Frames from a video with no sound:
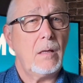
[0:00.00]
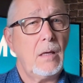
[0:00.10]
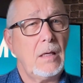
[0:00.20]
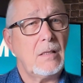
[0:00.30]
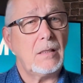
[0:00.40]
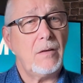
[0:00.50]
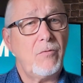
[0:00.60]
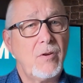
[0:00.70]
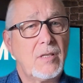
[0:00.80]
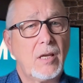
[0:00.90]
In
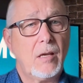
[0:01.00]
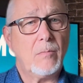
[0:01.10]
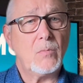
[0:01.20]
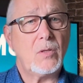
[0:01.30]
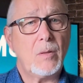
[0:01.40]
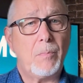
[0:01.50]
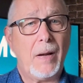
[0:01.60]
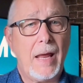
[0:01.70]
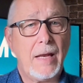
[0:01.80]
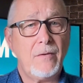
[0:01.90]
delivery terms, the
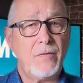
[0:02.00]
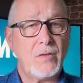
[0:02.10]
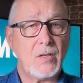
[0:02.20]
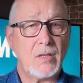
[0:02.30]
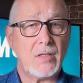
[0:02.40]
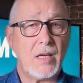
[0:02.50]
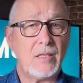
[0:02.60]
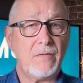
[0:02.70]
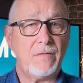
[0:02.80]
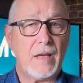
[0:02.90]
plan for
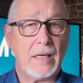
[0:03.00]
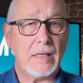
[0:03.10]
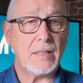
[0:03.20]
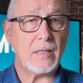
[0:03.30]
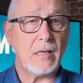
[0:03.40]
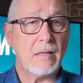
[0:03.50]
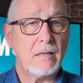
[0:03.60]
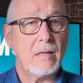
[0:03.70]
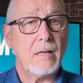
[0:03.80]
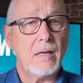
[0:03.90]
success phase,
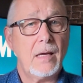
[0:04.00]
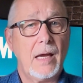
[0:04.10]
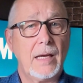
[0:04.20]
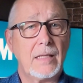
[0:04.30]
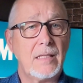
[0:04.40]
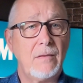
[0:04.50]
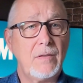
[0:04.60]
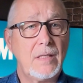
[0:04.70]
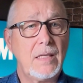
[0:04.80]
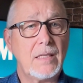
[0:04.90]

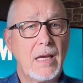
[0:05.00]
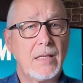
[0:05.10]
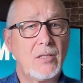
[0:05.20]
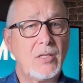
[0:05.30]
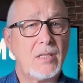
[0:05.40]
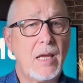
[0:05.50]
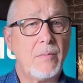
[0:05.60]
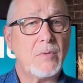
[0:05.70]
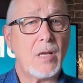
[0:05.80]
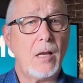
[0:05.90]
activities and
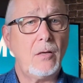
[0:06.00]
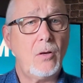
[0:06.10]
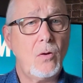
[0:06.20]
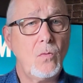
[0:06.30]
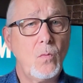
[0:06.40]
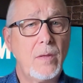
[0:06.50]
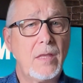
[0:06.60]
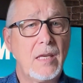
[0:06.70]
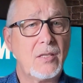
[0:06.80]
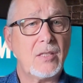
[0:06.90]
steps along with
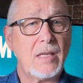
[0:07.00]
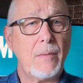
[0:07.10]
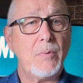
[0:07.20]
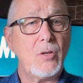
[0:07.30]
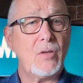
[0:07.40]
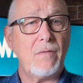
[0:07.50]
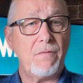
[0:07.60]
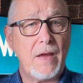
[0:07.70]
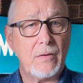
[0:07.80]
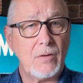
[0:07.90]
the establish the
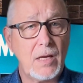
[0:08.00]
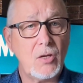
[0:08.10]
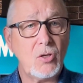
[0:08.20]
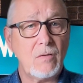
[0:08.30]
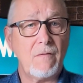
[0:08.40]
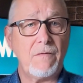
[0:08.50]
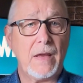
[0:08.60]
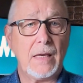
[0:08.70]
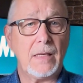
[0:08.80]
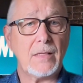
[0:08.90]
foundation
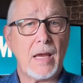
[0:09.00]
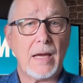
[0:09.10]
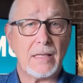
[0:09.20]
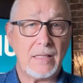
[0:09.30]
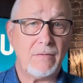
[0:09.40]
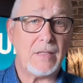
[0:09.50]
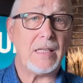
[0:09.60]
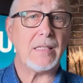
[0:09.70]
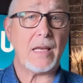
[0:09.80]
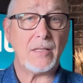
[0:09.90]
phase,
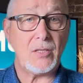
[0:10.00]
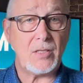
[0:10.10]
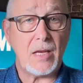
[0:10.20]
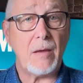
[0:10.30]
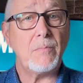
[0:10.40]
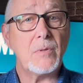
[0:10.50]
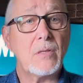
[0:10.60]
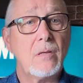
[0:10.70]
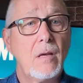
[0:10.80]
activities and steps,